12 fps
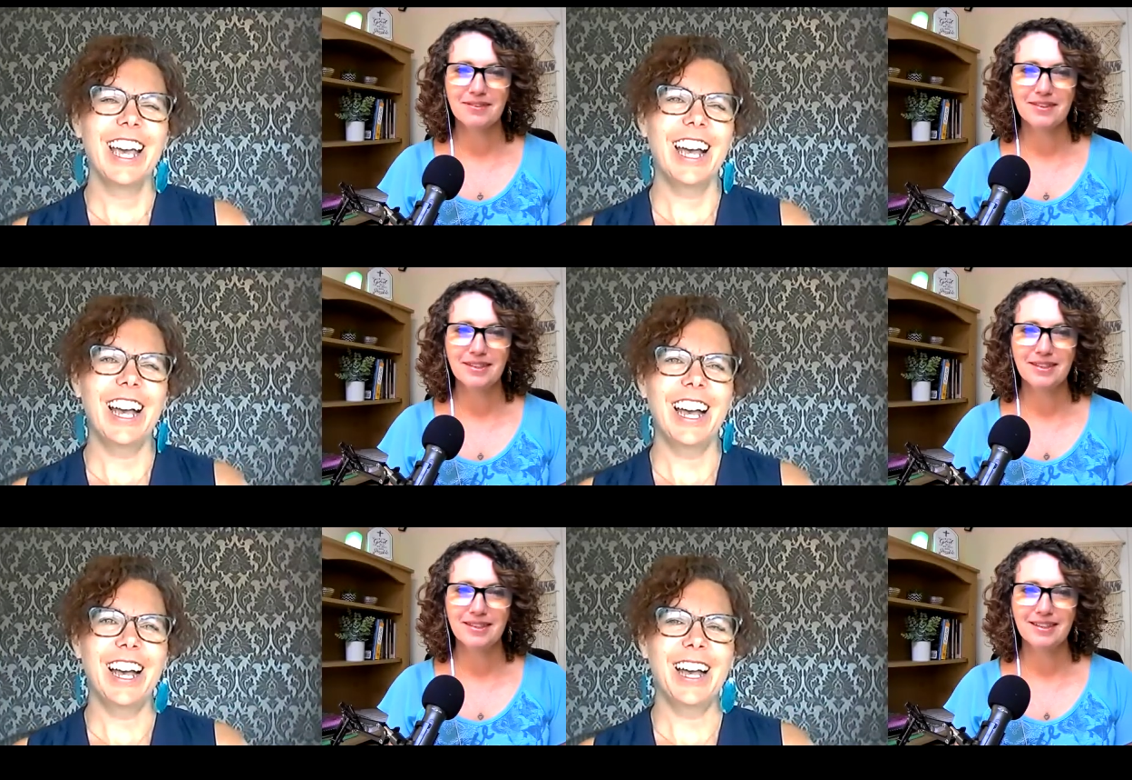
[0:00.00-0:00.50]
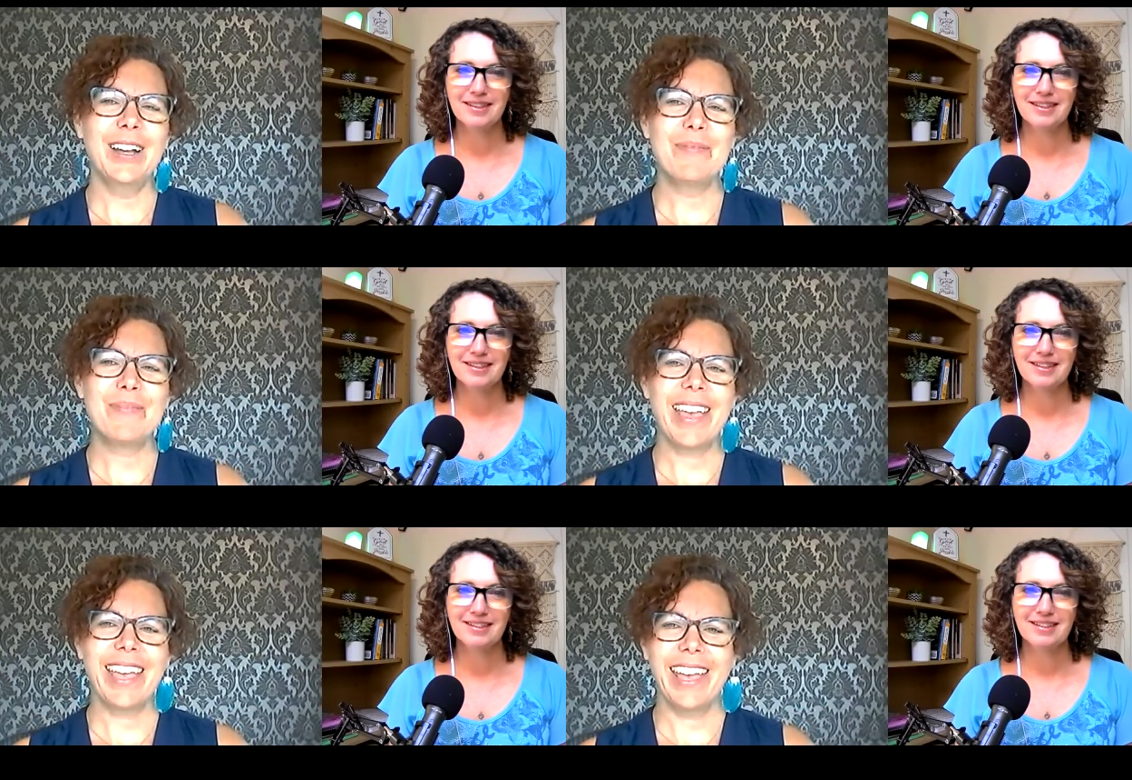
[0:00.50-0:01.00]
Speaker 1: Um,
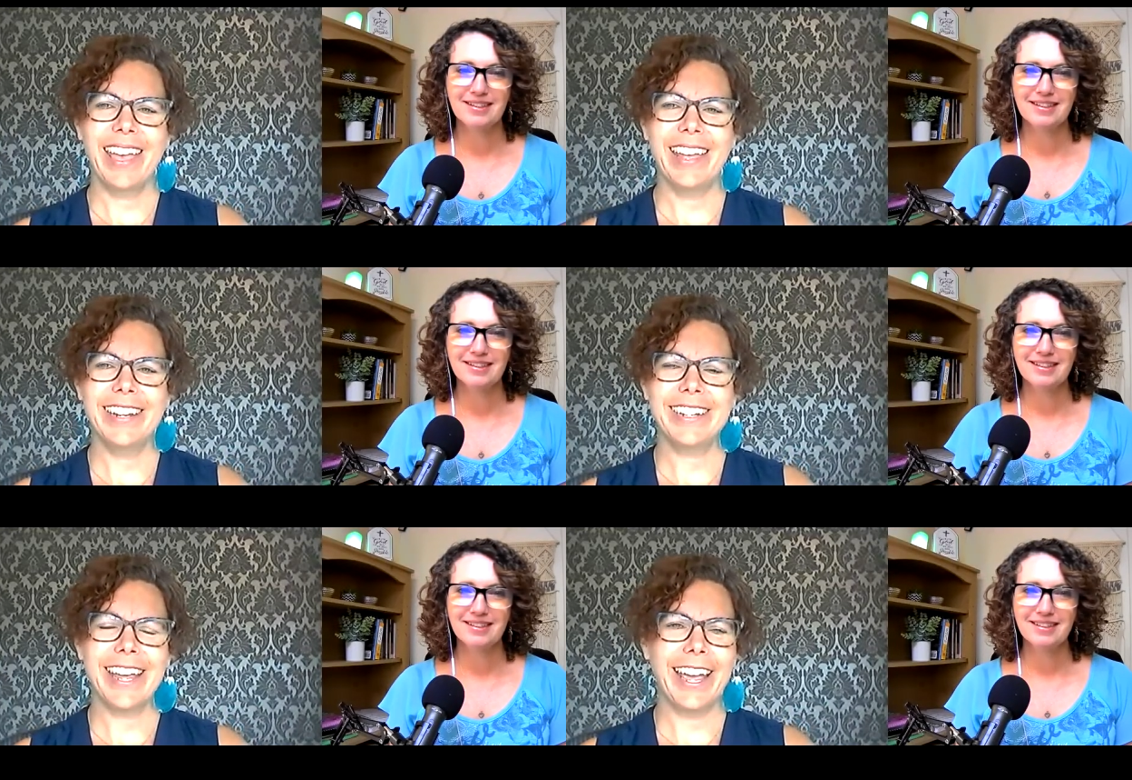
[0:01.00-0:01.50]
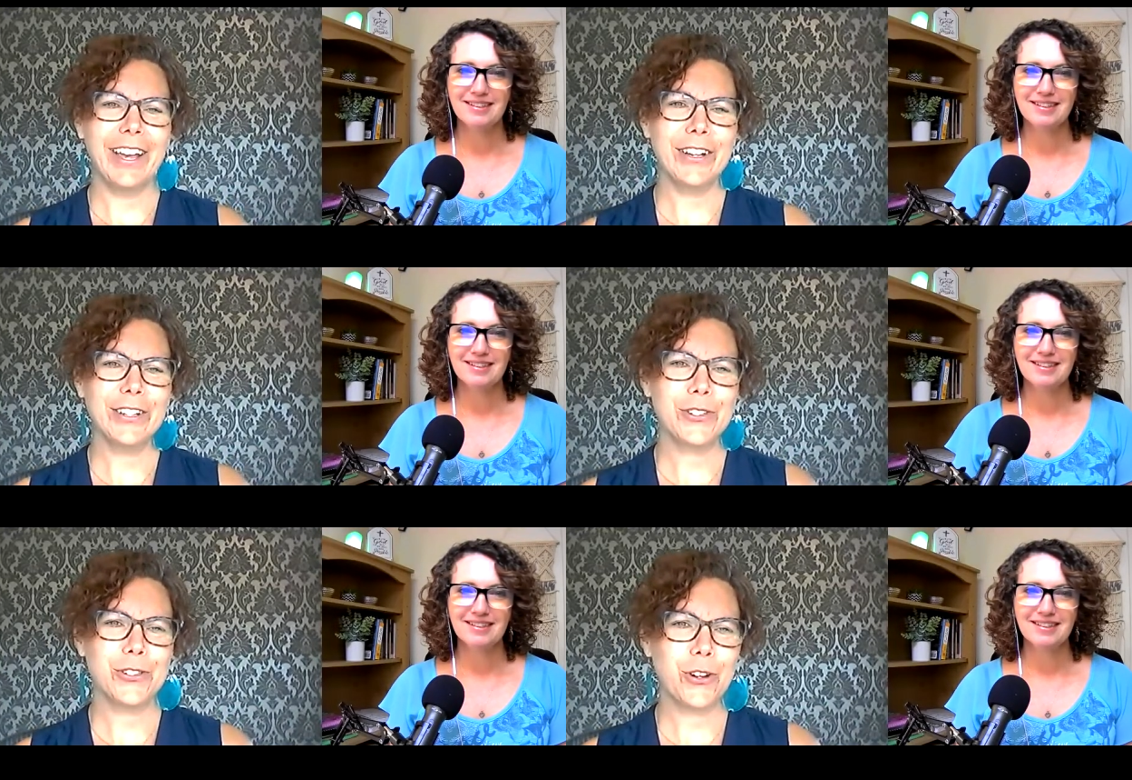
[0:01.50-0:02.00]
and I
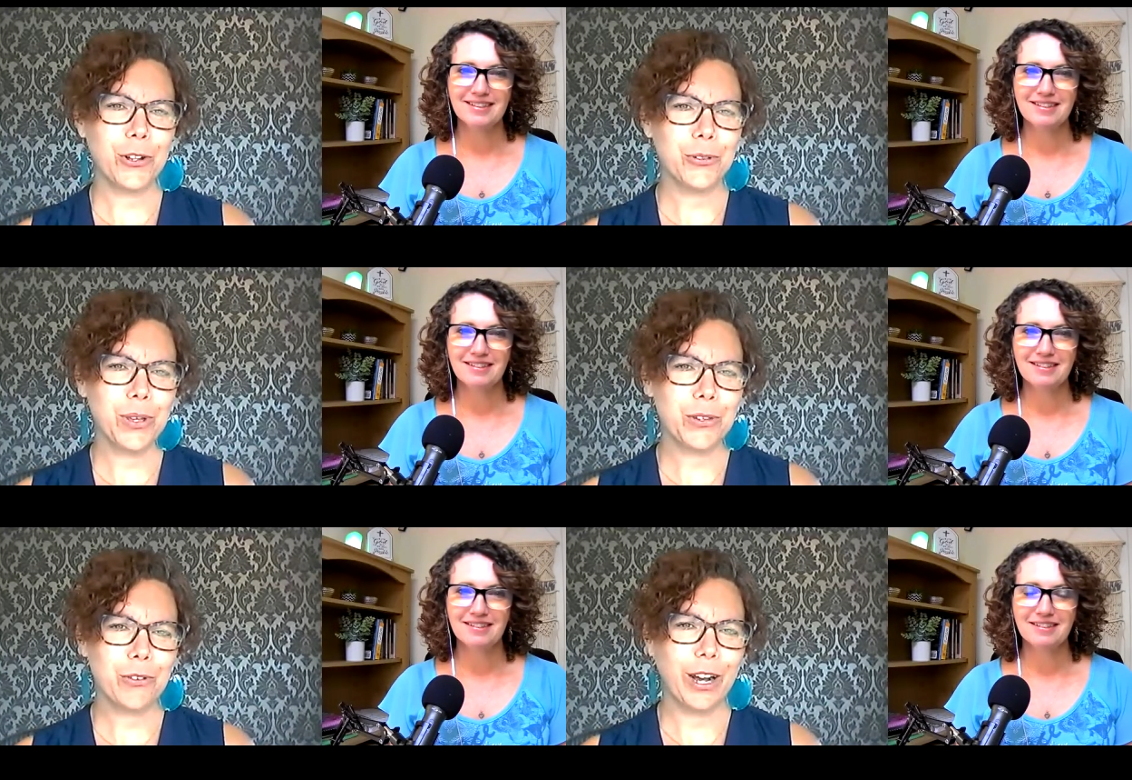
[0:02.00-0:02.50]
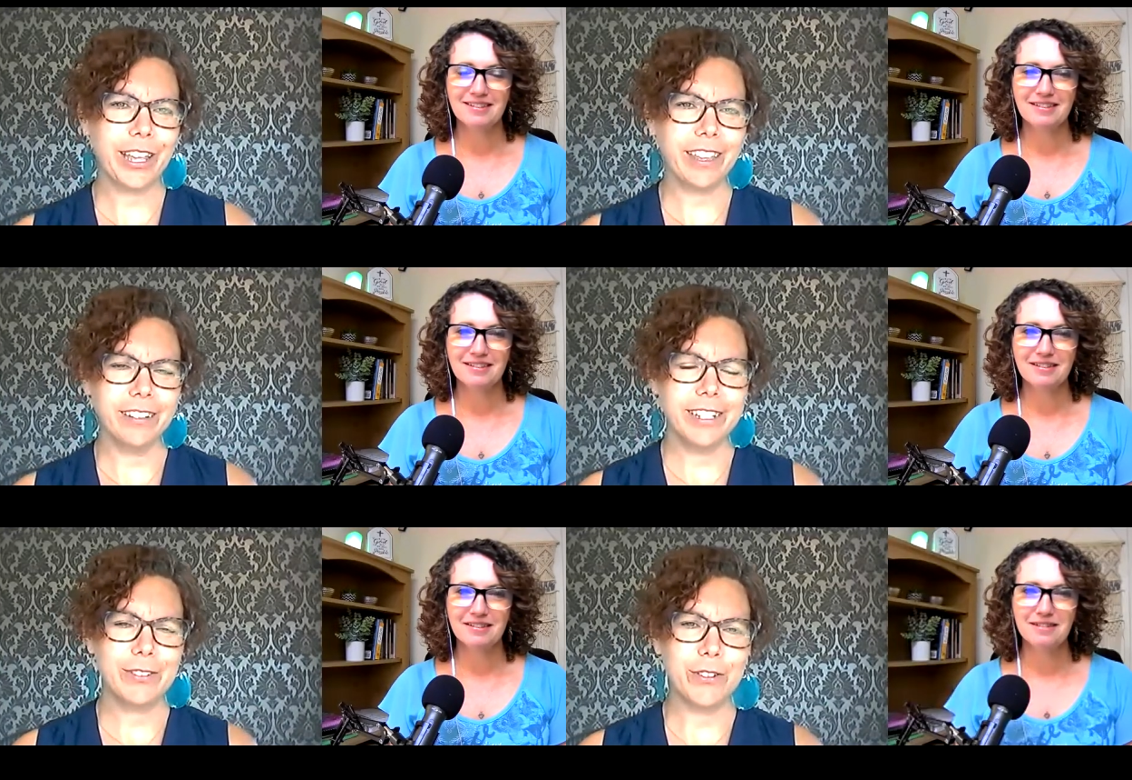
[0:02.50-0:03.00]
also struggled with chronic
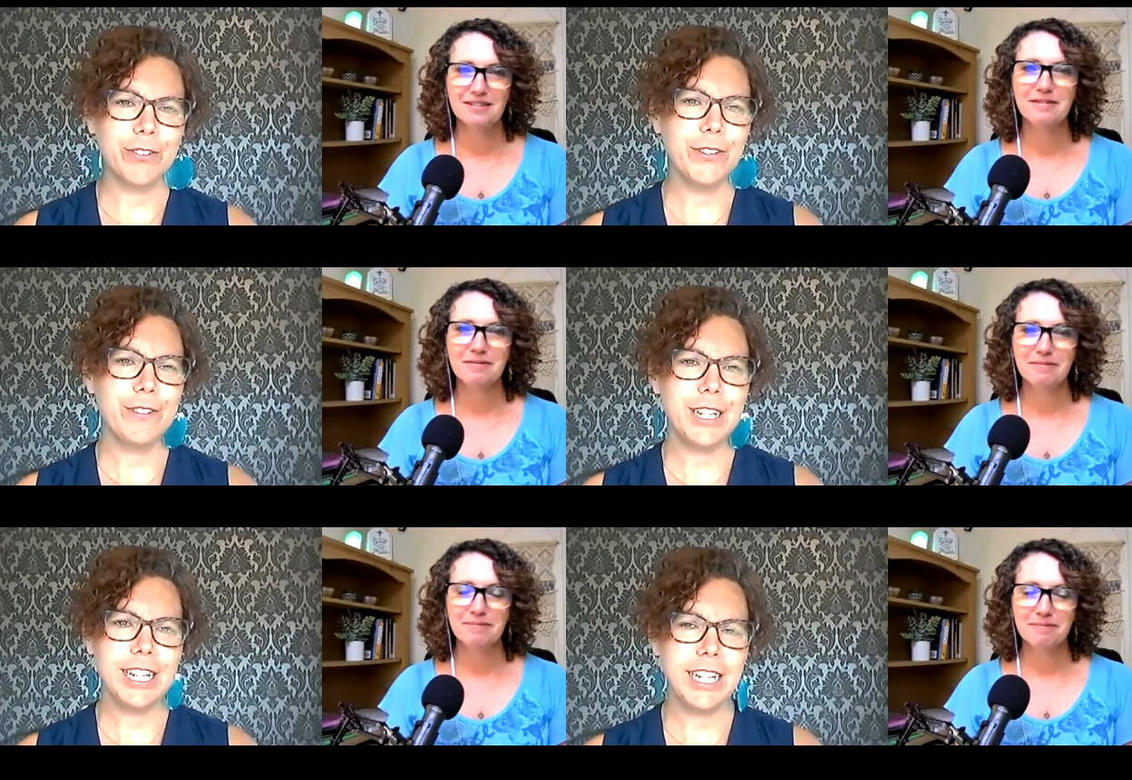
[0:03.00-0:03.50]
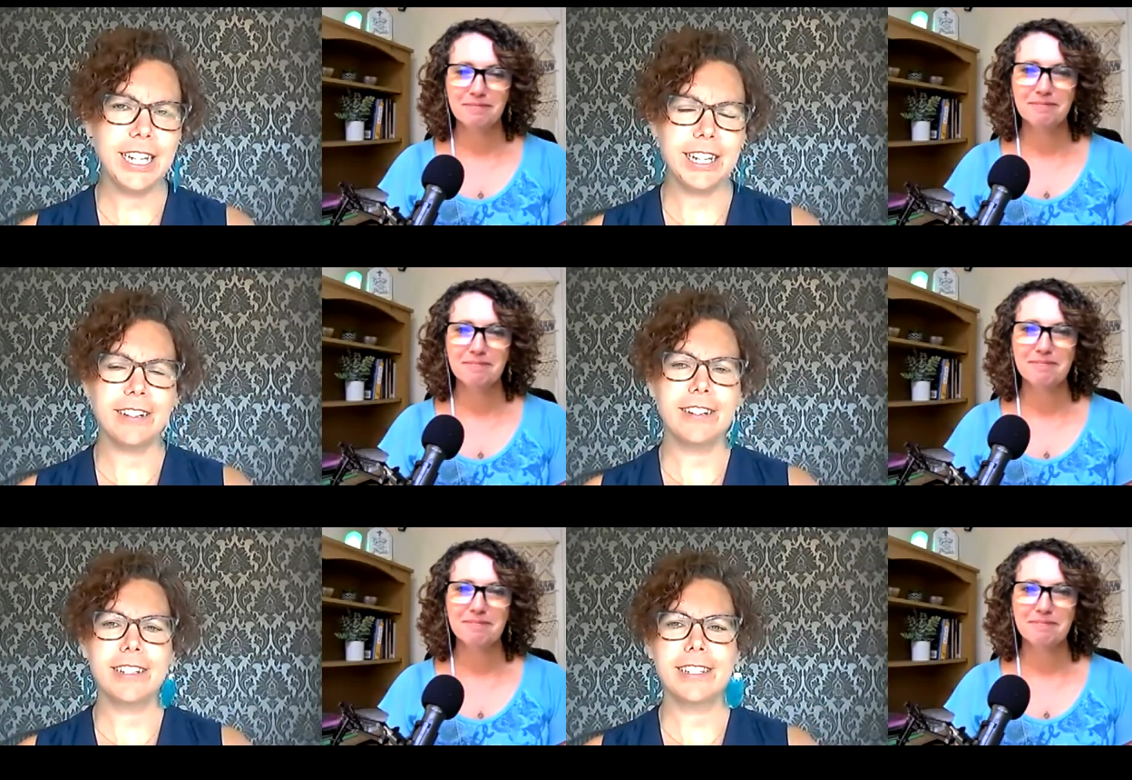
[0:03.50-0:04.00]
illness for 15 years.